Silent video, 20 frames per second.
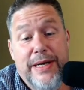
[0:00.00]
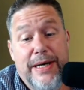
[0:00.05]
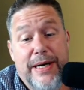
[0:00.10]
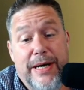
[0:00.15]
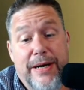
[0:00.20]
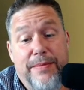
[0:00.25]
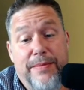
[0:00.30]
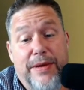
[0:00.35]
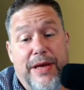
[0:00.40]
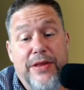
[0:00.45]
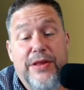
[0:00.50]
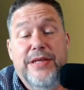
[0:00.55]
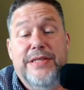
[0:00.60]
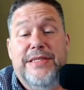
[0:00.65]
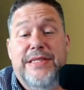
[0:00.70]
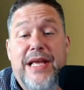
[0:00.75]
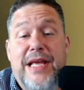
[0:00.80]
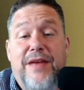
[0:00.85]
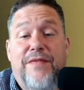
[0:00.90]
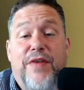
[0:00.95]
Can this
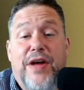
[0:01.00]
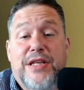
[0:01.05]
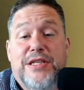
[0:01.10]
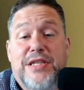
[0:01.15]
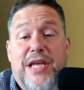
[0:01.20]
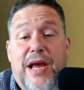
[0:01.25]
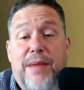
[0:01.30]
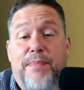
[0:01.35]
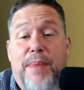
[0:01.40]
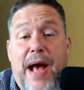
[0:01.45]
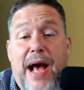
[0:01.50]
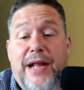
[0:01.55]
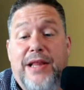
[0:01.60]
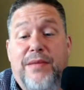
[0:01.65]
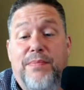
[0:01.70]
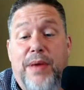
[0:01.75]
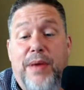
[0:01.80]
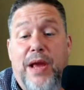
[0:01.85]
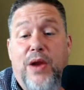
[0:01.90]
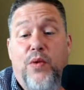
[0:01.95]
defense get back to
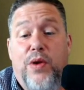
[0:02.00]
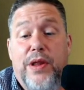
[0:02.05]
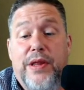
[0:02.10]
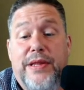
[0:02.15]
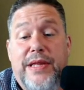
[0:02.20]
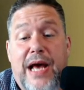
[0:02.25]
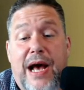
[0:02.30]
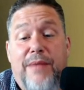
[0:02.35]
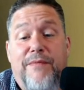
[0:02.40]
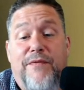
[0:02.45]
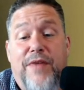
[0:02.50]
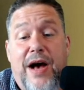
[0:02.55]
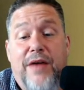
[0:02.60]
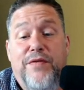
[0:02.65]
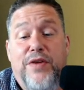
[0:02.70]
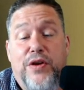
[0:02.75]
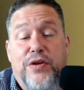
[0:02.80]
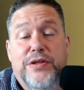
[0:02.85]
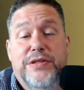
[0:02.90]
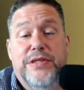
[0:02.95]
being one of the top 5
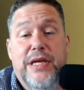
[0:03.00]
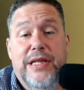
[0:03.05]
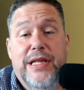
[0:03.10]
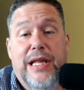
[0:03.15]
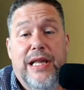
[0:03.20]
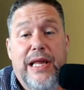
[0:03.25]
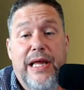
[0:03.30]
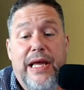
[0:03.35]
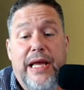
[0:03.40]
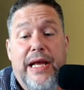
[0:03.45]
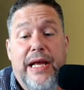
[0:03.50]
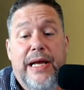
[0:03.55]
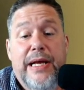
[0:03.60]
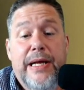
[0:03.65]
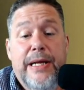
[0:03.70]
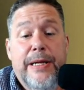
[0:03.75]
units in the league?